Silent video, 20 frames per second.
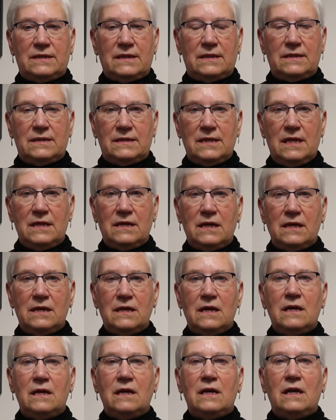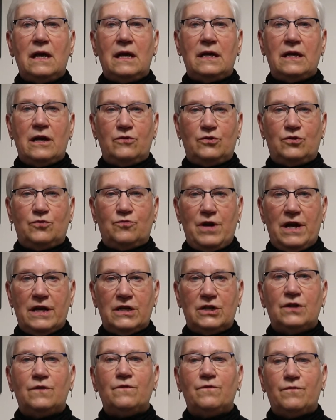a synod and our
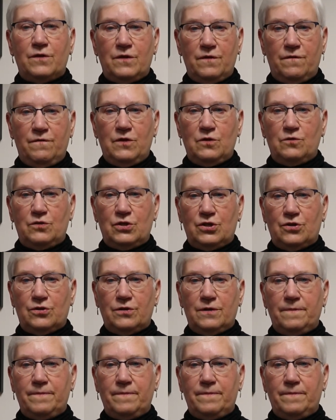direction for the future.